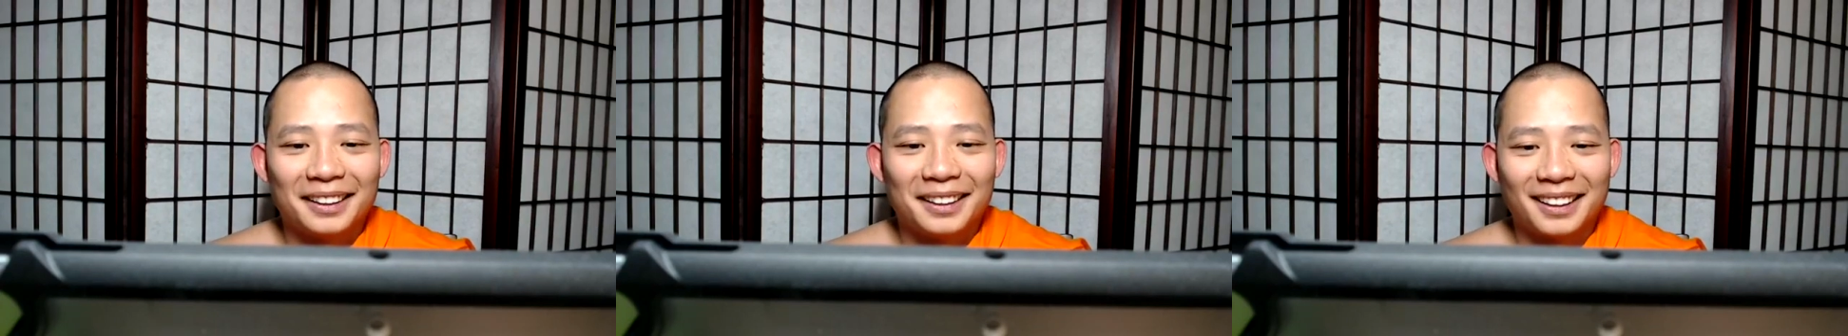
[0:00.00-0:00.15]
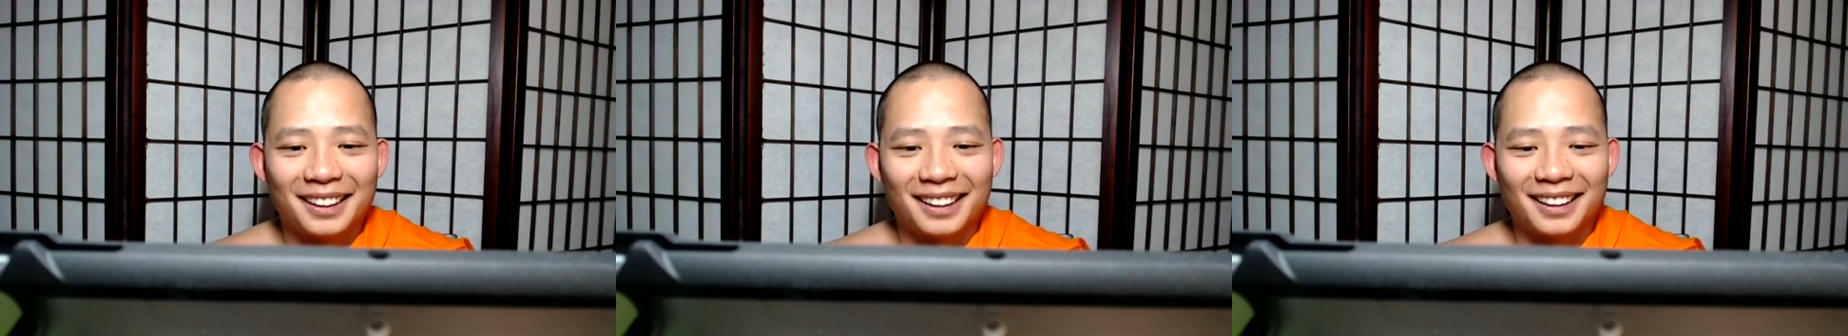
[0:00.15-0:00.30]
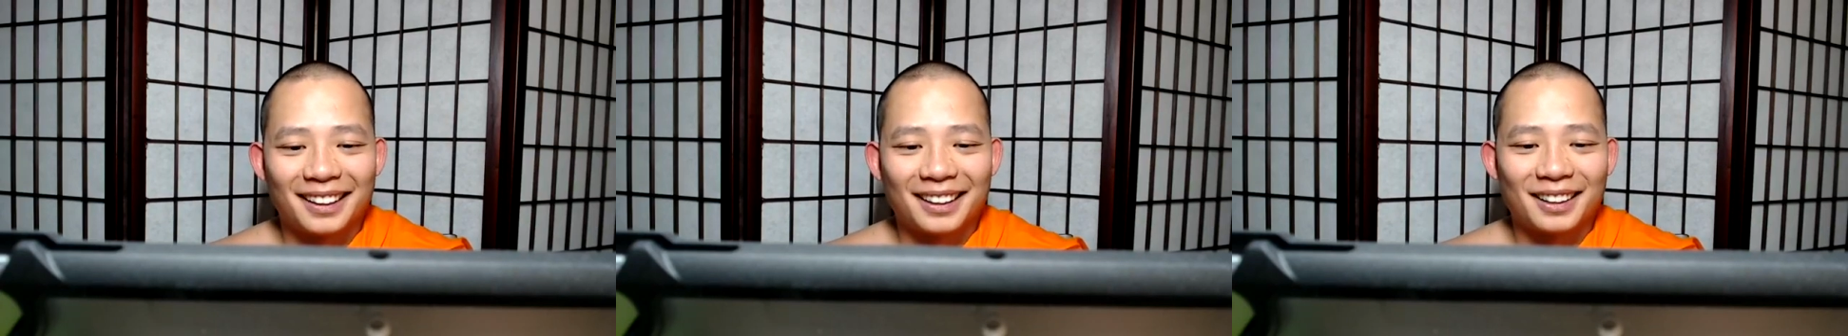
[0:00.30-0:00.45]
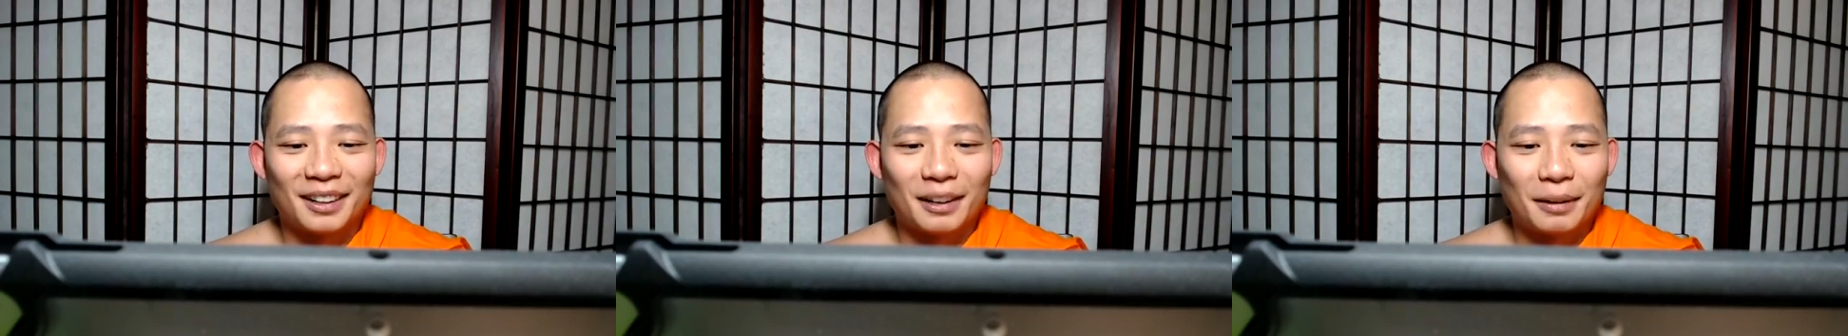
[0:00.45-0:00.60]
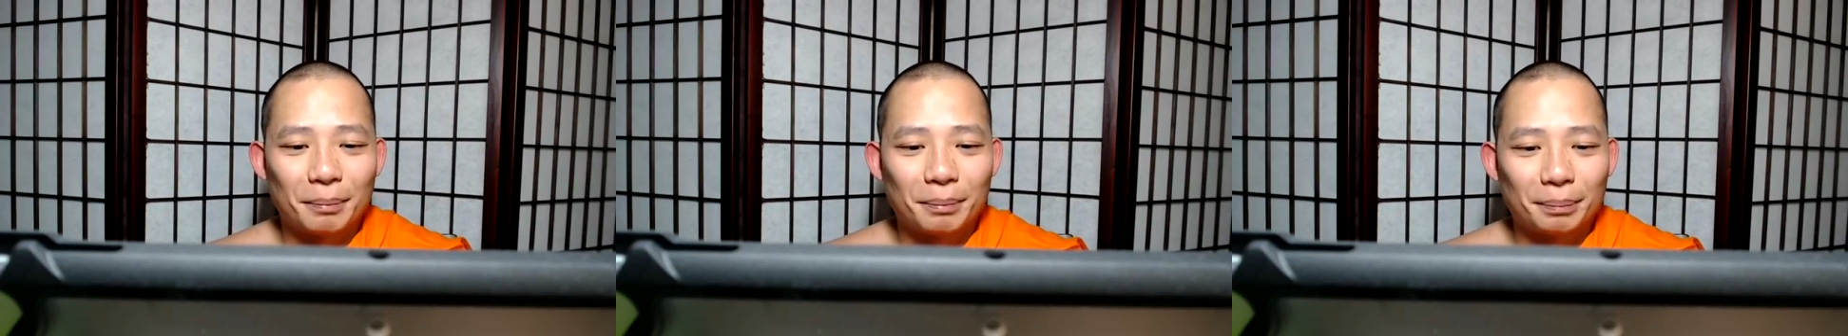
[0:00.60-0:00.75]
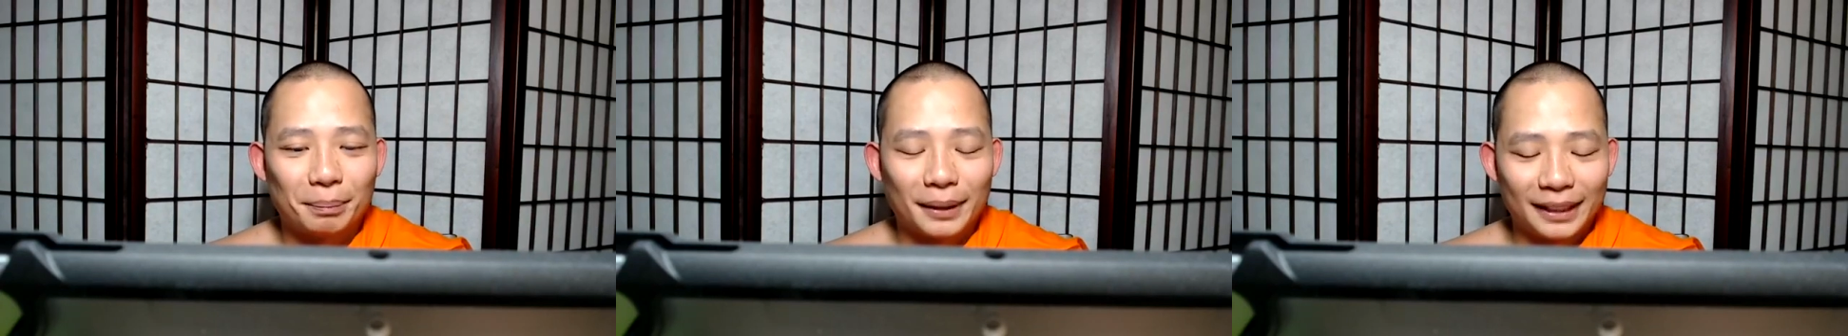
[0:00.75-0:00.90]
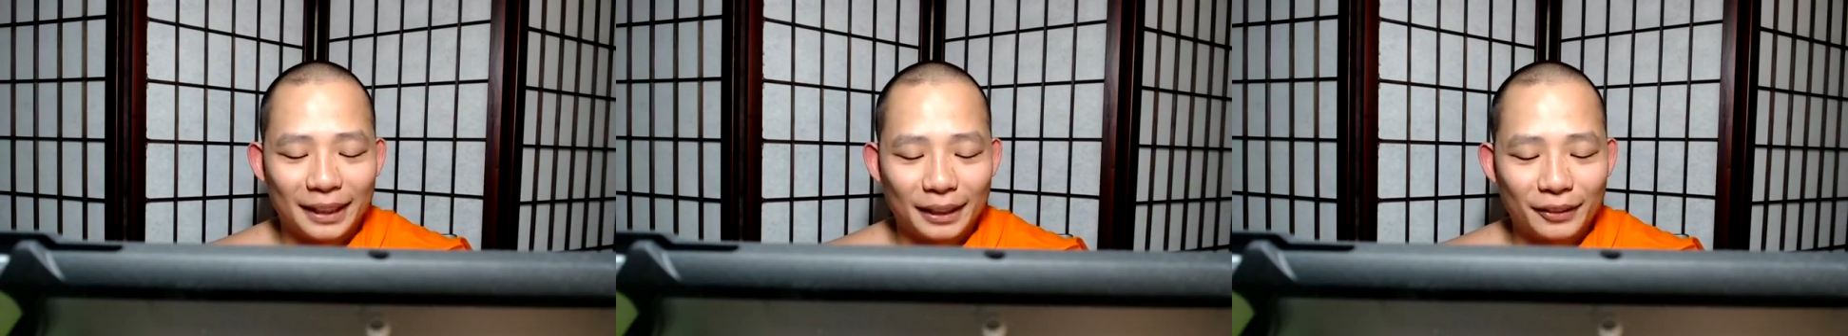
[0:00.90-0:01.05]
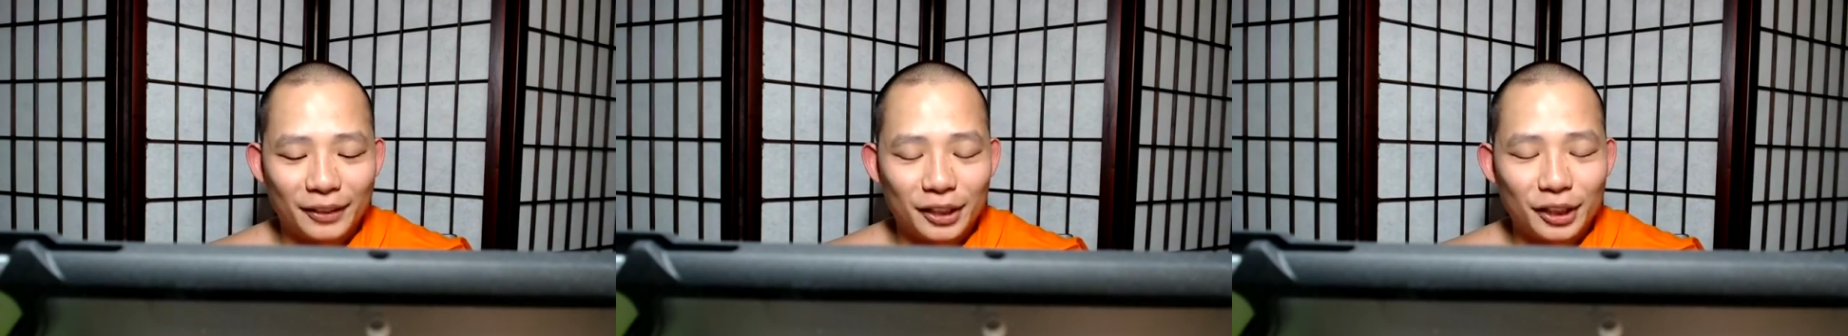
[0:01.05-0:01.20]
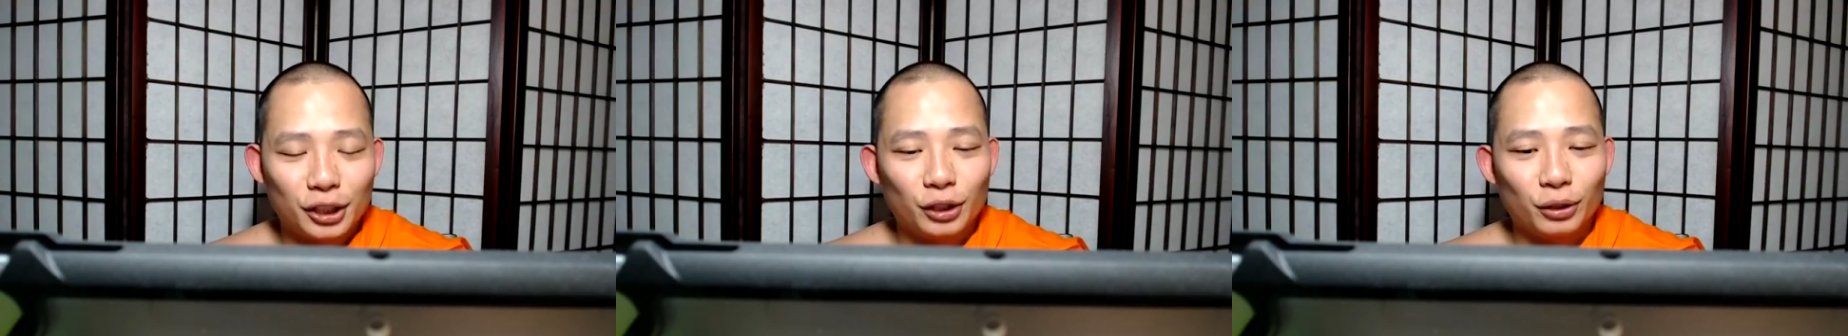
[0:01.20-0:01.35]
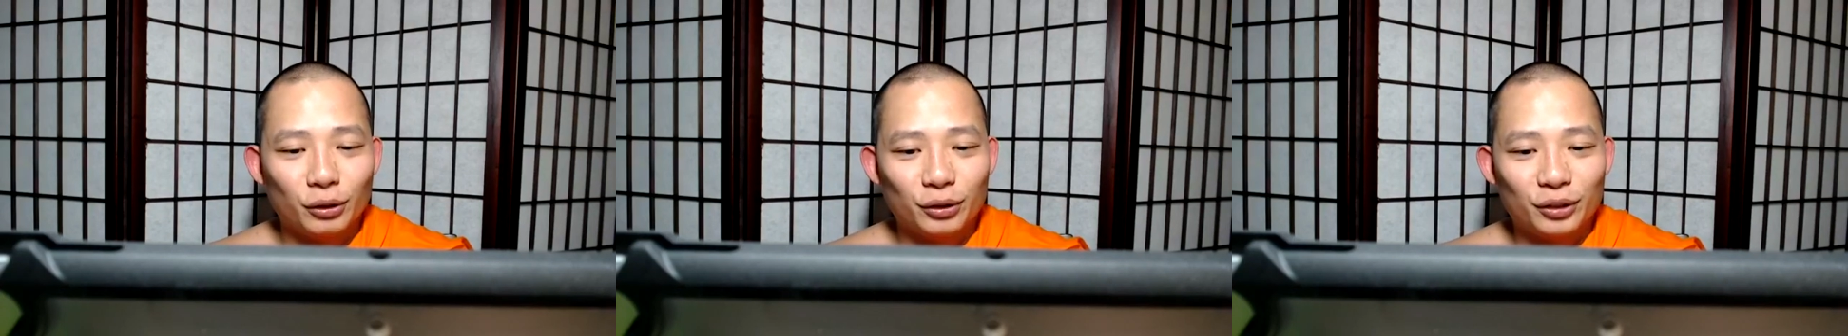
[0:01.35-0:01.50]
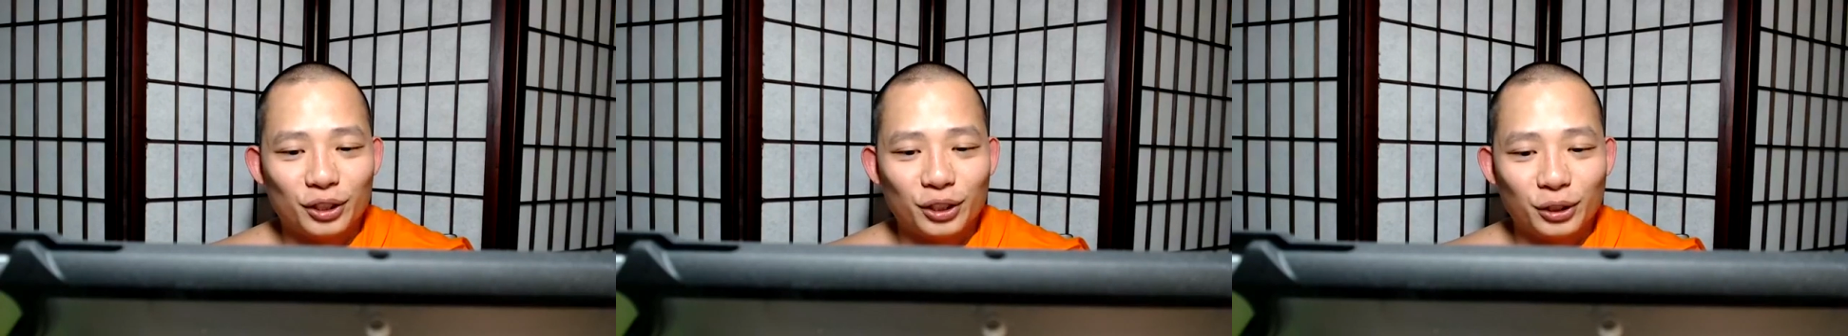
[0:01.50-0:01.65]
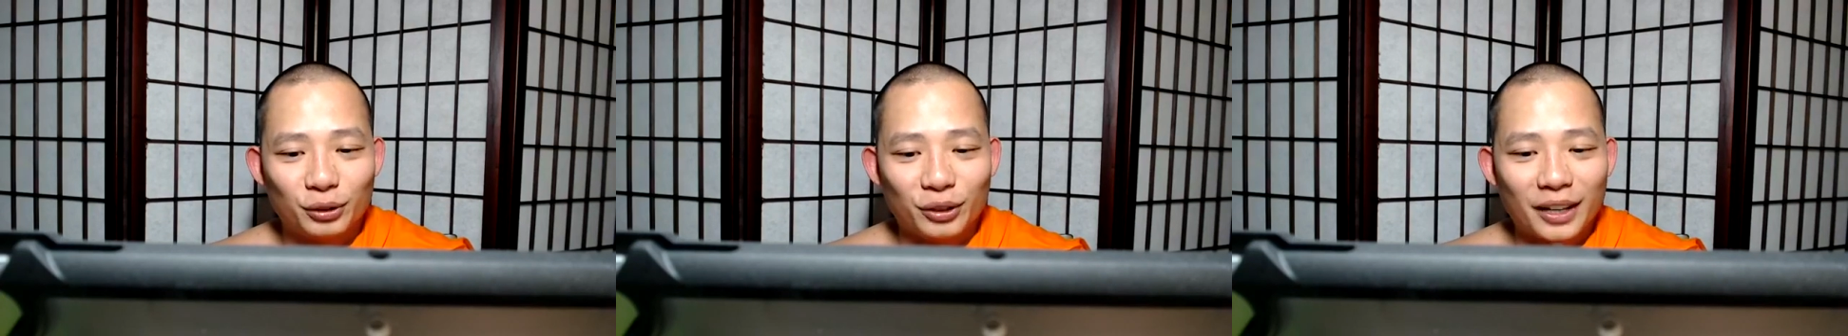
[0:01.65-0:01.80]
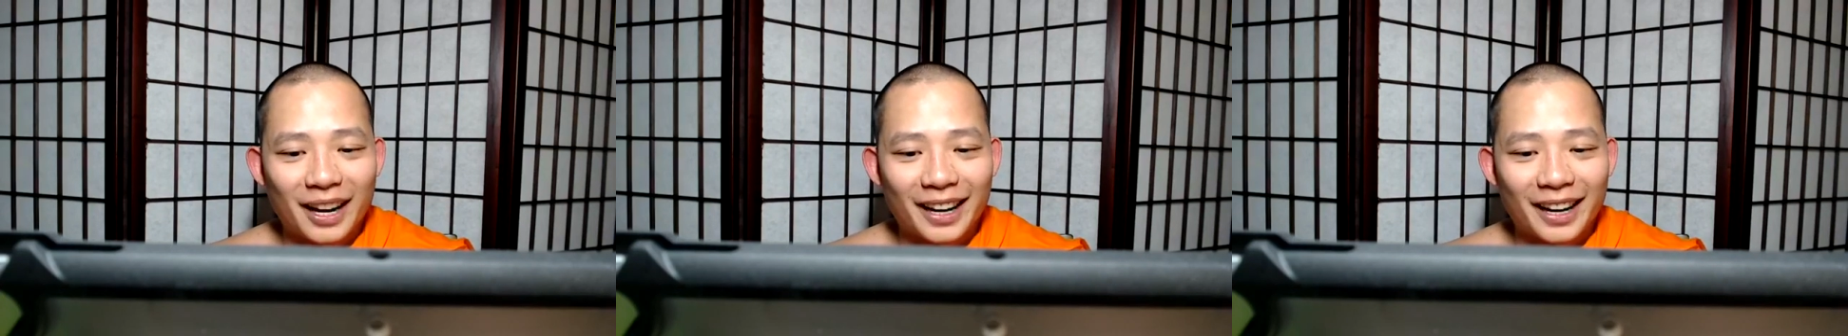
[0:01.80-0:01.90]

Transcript: but if he's new to you